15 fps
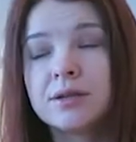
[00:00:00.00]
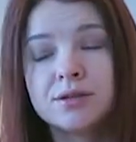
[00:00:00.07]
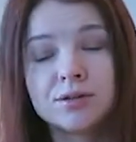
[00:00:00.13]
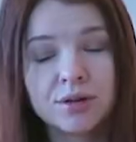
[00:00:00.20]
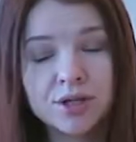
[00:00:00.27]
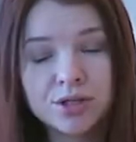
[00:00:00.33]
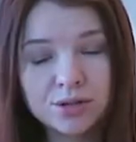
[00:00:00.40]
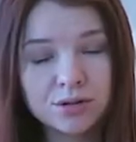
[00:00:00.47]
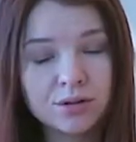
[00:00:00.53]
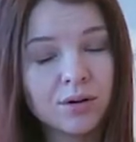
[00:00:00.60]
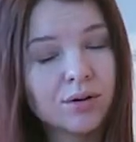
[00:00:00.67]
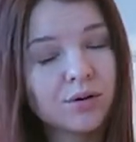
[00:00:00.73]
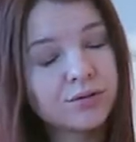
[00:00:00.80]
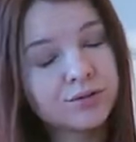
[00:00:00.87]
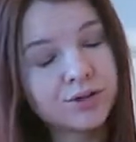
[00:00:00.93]
education
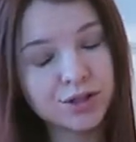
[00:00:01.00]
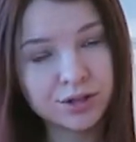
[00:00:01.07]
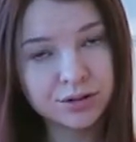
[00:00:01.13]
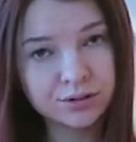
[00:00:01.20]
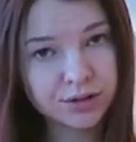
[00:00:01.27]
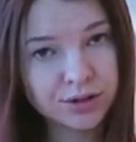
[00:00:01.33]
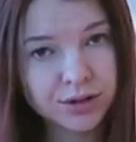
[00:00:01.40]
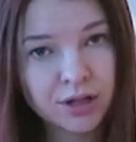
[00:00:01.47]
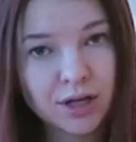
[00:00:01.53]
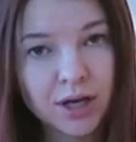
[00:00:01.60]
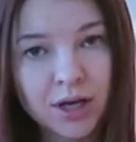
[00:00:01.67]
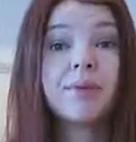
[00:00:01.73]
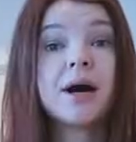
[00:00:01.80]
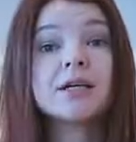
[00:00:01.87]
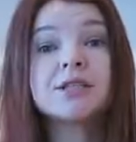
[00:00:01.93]
of children,
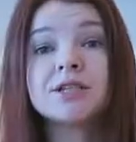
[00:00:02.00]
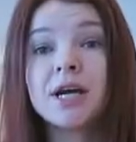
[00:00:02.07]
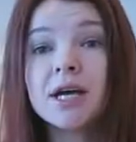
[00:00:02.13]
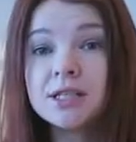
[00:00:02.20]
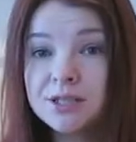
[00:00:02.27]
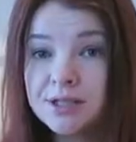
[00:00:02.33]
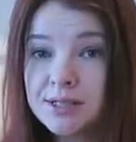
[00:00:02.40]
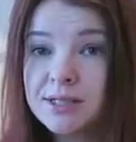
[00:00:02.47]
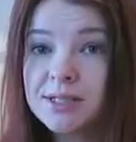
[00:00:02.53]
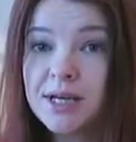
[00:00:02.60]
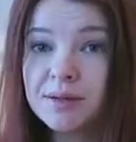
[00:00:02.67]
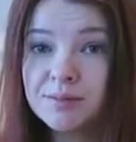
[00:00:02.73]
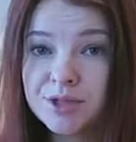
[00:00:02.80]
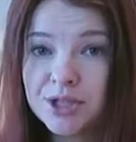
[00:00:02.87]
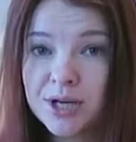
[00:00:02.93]
but at the
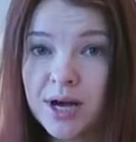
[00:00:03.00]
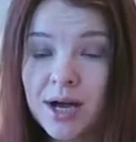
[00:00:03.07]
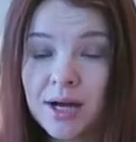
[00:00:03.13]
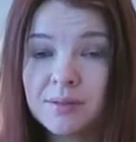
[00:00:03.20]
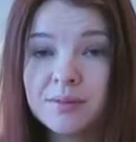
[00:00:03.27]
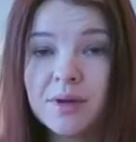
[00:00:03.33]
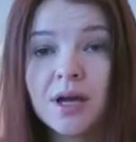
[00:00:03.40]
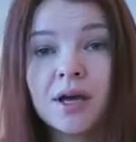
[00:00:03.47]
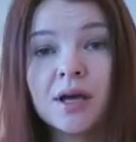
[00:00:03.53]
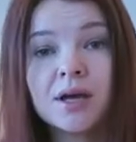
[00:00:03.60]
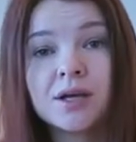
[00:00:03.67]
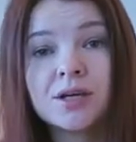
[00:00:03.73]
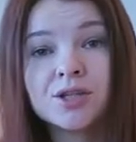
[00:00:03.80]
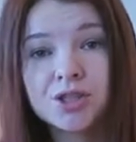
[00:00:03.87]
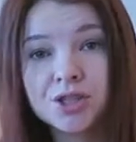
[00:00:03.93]
same time
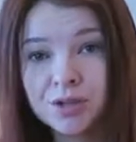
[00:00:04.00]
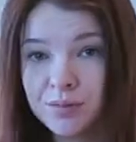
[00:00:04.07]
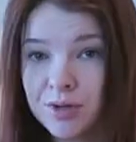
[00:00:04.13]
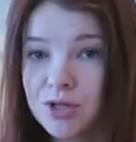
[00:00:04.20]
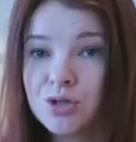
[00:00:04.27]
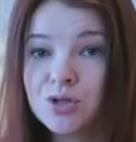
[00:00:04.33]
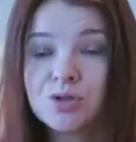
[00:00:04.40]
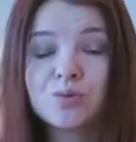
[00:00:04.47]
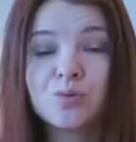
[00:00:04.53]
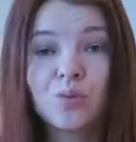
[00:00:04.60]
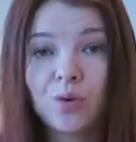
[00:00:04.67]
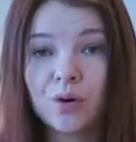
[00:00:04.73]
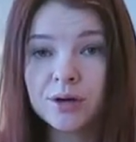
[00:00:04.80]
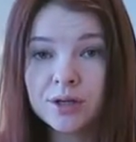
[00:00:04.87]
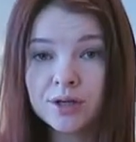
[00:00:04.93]
she must
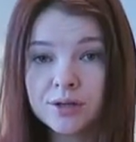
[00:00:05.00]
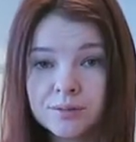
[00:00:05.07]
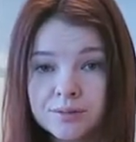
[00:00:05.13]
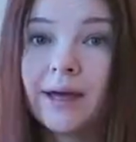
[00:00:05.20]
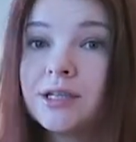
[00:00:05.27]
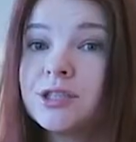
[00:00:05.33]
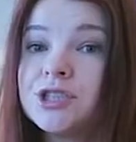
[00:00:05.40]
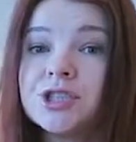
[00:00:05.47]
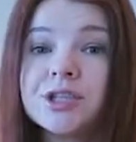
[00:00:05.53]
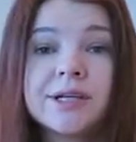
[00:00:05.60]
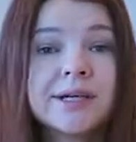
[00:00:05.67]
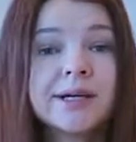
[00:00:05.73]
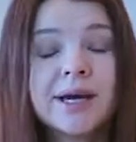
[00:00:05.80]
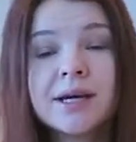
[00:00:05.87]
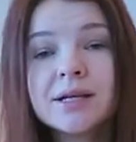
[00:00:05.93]
work and she
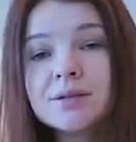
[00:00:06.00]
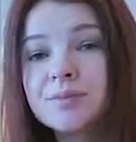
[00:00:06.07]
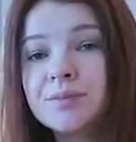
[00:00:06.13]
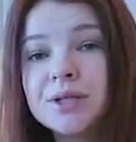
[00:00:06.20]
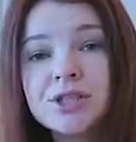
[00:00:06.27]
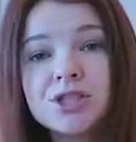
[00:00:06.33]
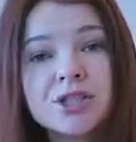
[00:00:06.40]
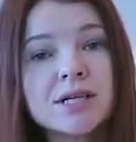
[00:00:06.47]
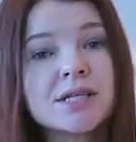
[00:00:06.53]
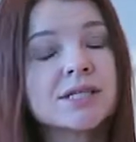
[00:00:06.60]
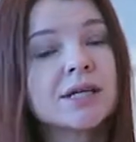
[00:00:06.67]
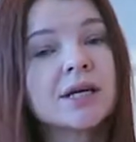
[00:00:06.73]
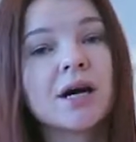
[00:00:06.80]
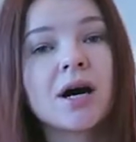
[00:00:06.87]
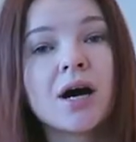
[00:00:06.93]
can't be just
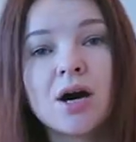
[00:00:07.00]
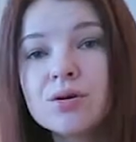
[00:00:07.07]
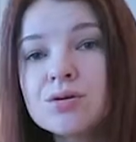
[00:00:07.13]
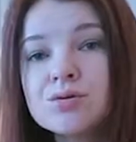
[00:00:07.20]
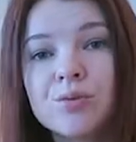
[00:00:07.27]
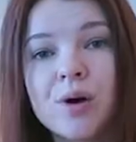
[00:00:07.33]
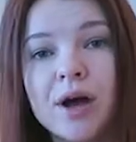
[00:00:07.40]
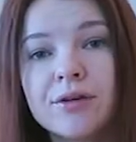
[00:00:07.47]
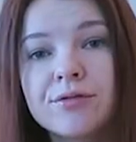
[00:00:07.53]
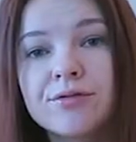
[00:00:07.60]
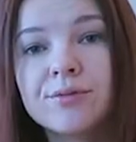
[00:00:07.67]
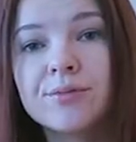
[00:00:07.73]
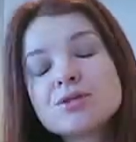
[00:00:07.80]
a housewife,